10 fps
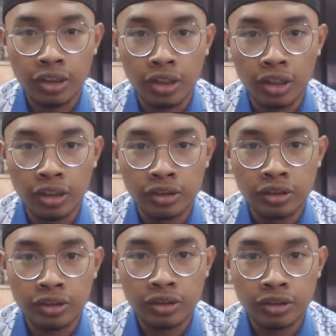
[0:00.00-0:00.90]

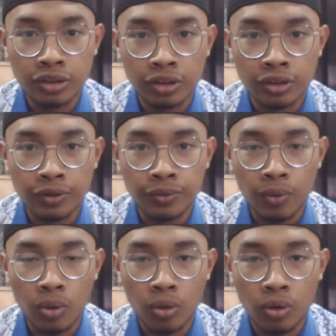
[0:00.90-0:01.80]

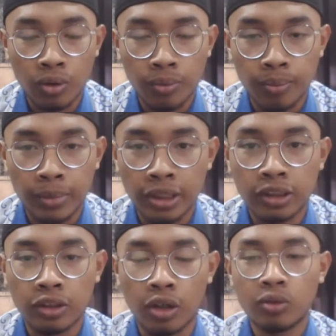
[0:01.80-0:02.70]
34
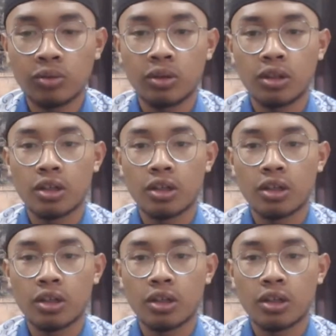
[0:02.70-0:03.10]
minutes now,